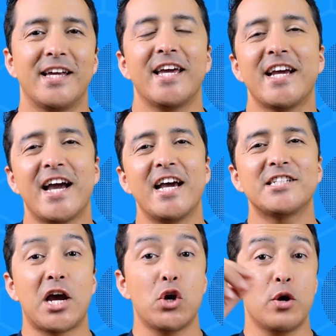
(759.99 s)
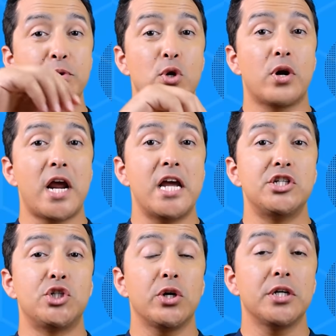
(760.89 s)
Hey guys, I hope you're
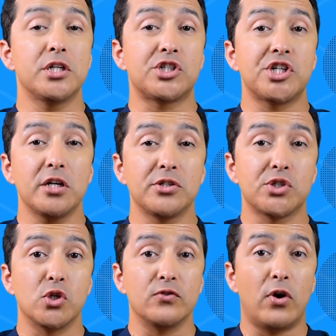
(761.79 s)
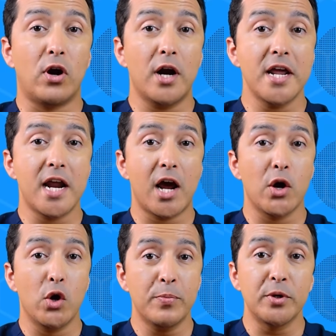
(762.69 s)
enjoying this channel so far, and
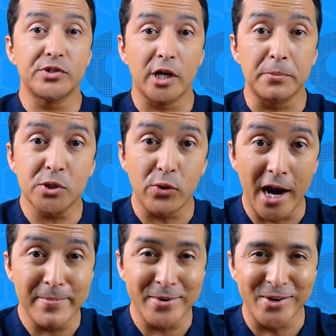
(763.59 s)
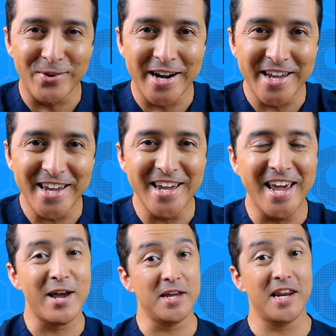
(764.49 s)
I hope you subscribed already.
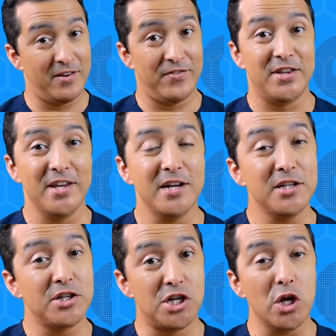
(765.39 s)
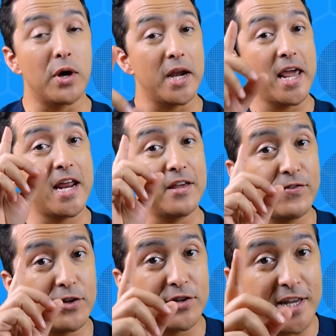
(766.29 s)
If you didn't, do it. And
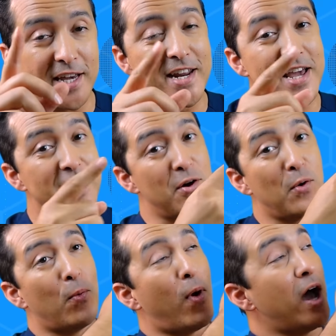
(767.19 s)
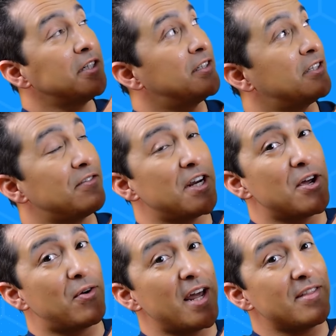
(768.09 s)
if you did, watch this
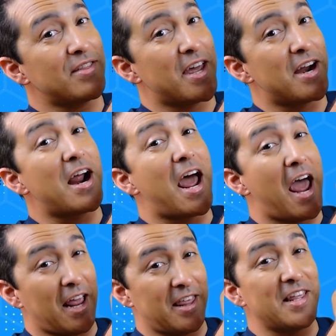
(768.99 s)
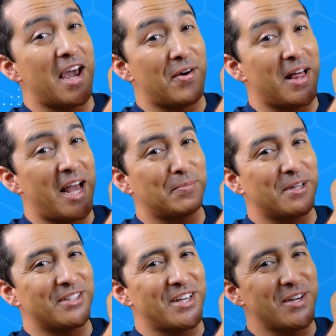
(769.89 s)
video right there. I think that will help
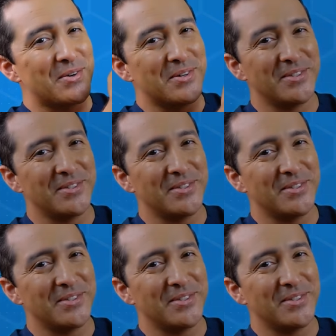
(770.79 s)
you too.